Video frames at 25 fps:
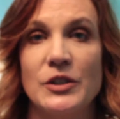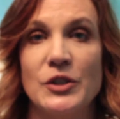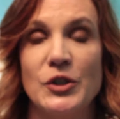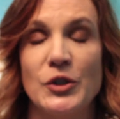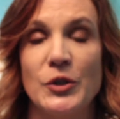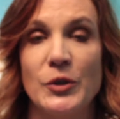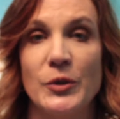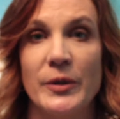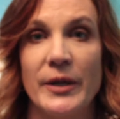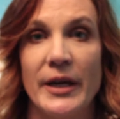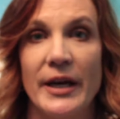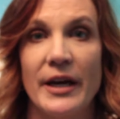
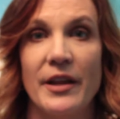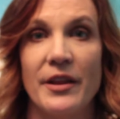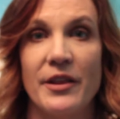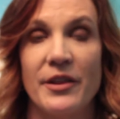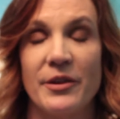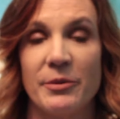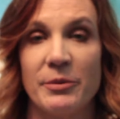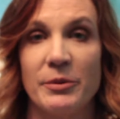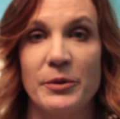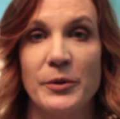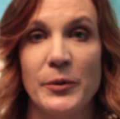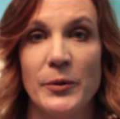to get
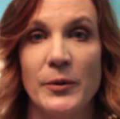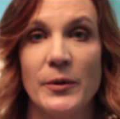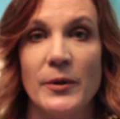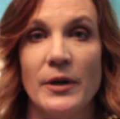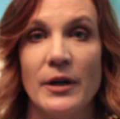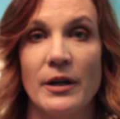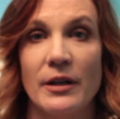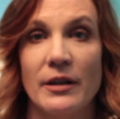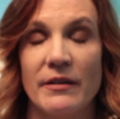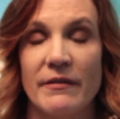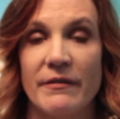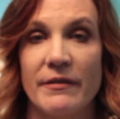through
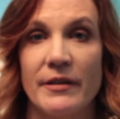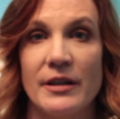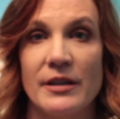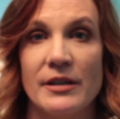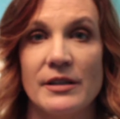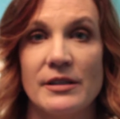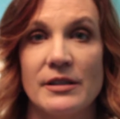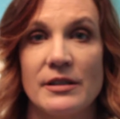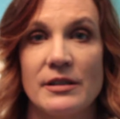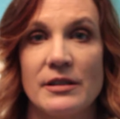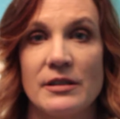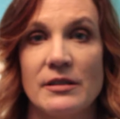all of
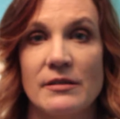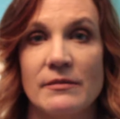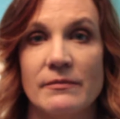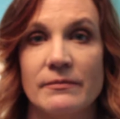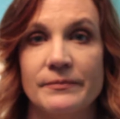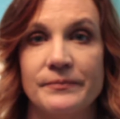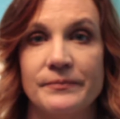this